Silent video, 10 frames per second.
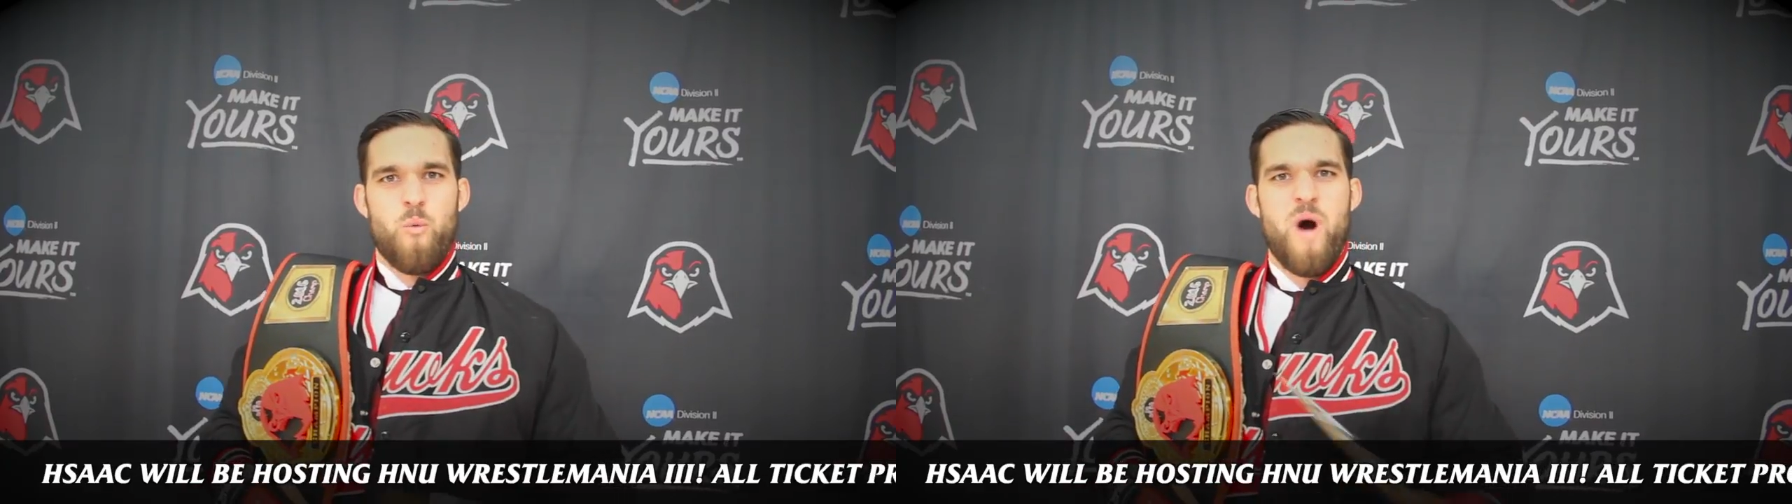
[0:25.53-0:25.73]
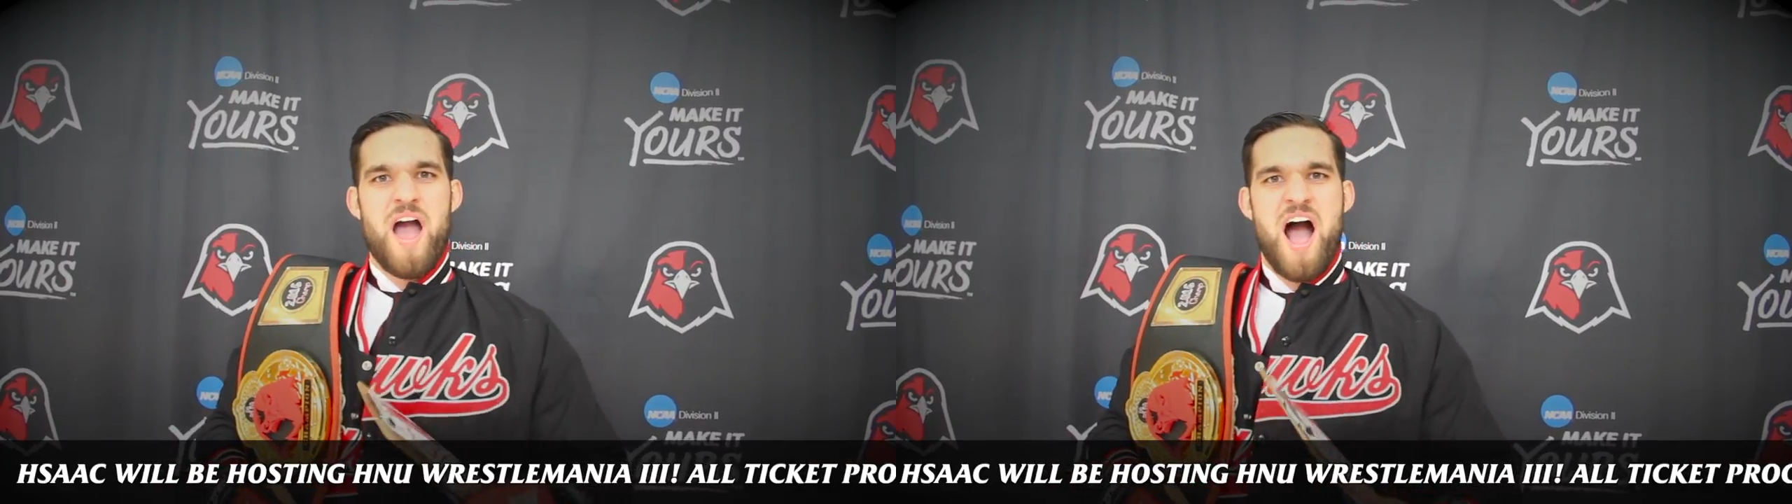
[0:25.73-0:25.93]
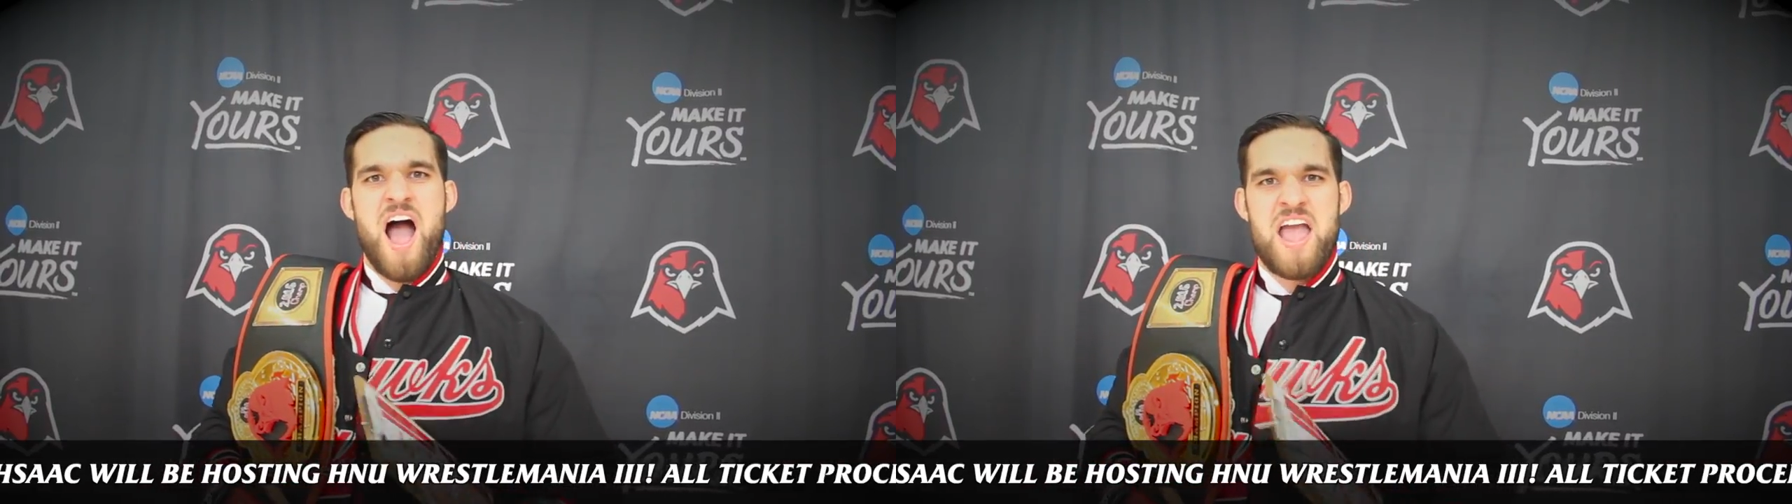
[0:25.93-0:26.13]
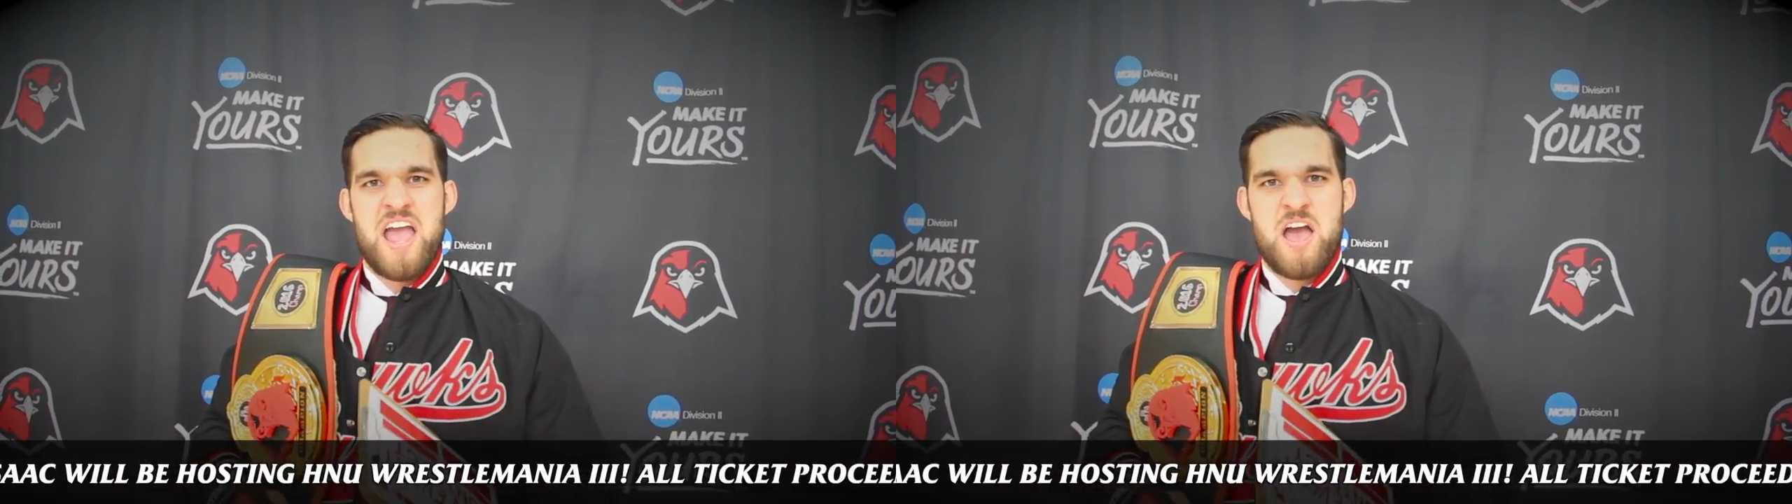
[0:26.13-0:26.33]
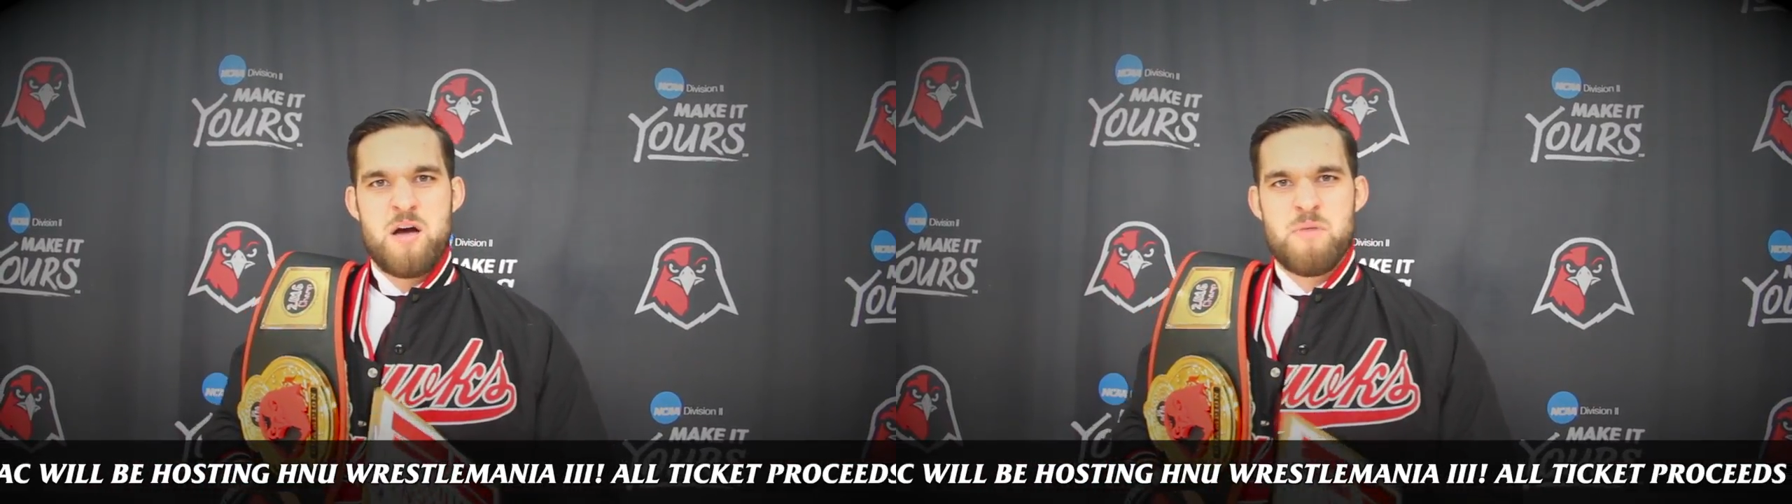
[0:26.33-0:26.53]
why I
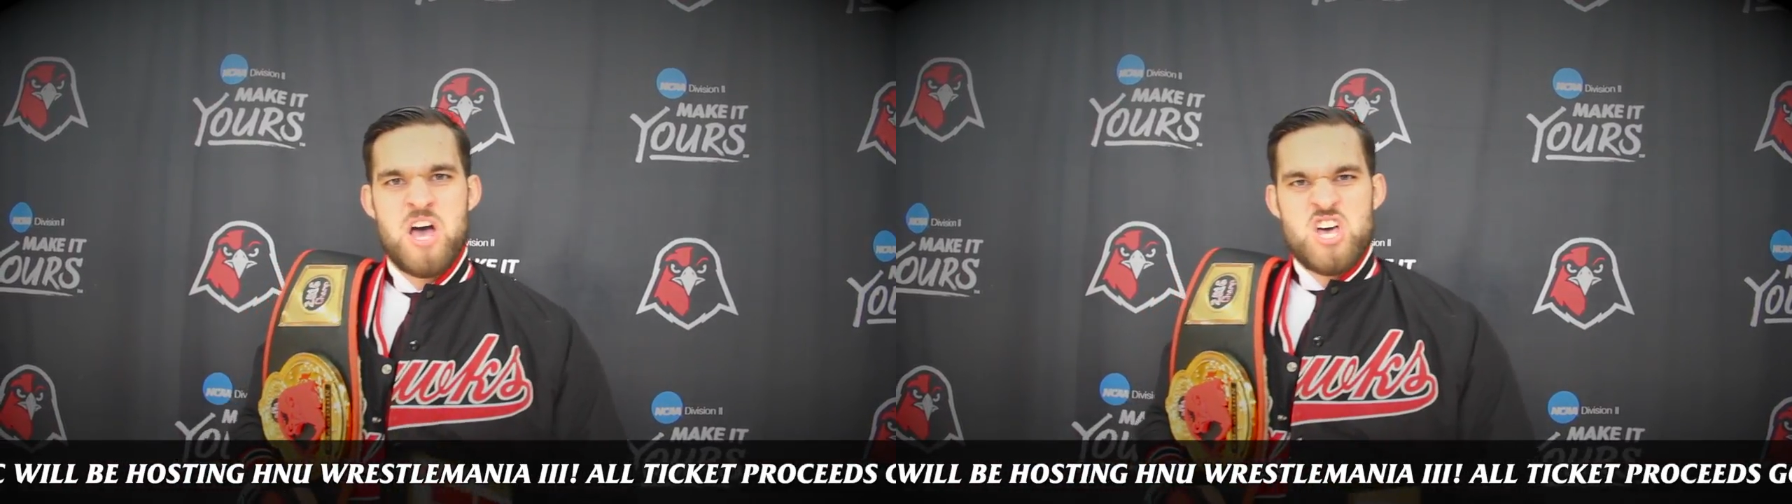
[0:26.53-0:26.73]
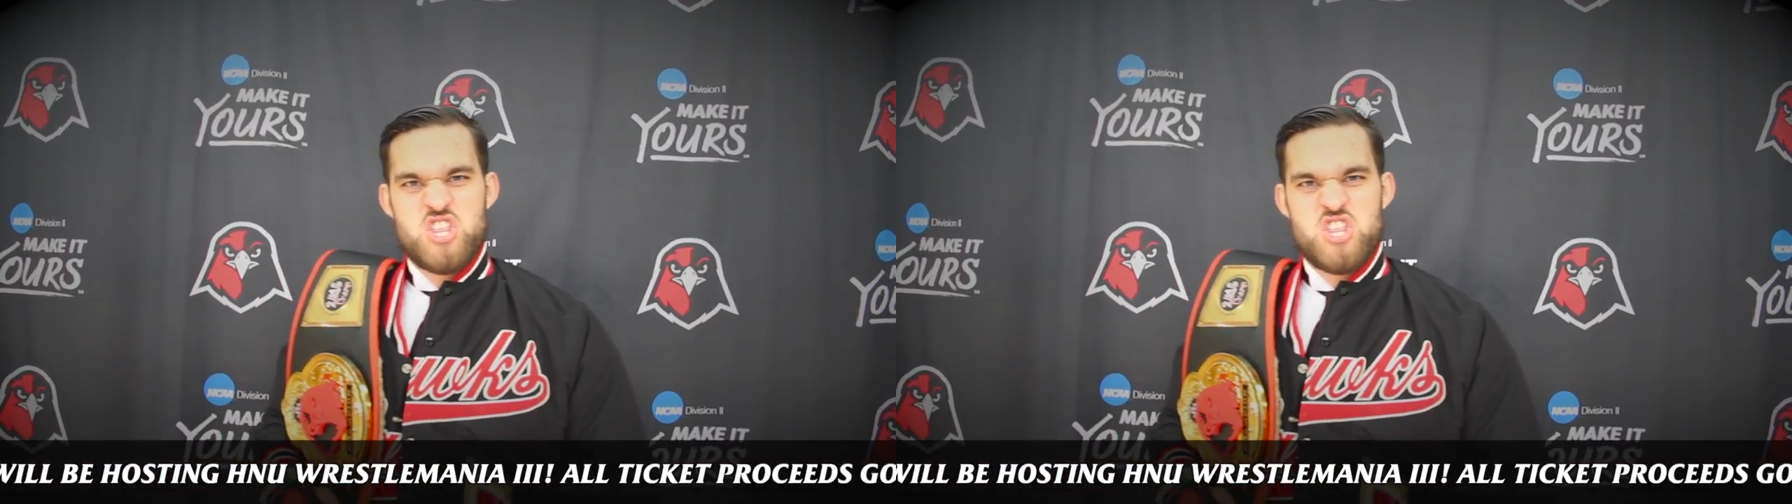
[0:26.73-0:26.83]
am